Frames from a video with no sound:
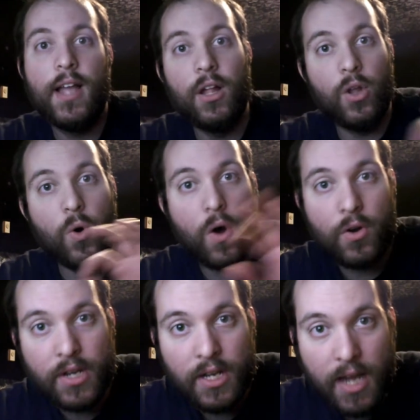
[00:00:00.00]

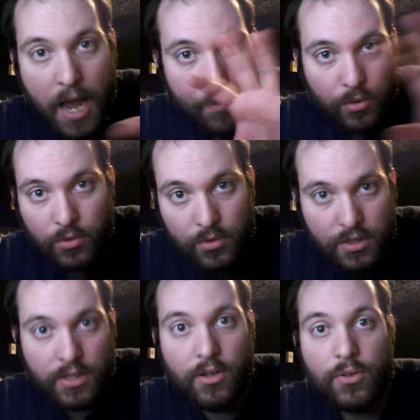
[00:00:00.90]
Lord
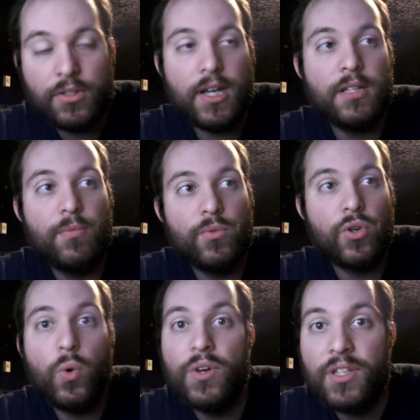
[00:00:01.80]
capitals in the Old Testament, was
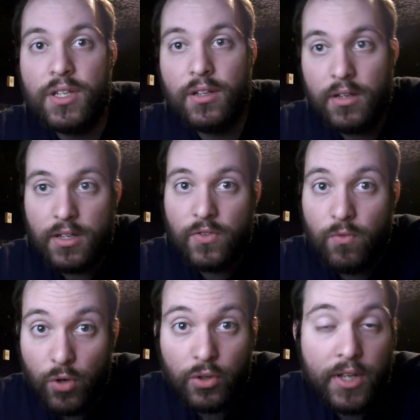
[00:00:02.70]
always His
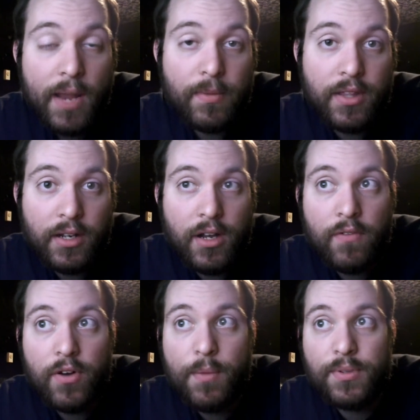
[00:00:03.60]
real name that they had
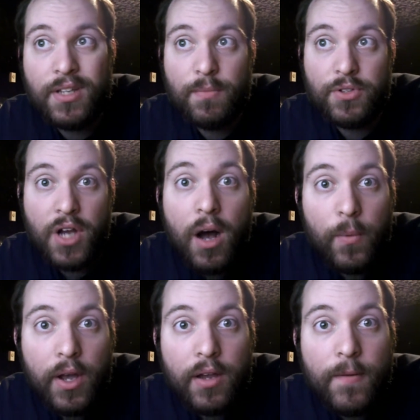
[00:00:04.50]
covered up. His name was
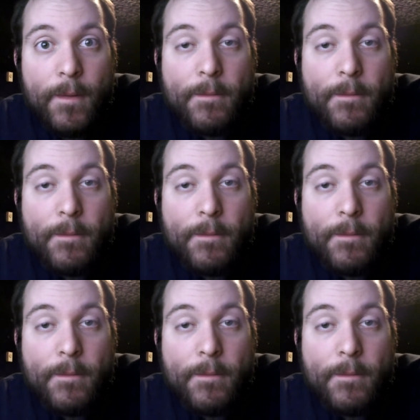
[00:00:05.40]
Yahweh.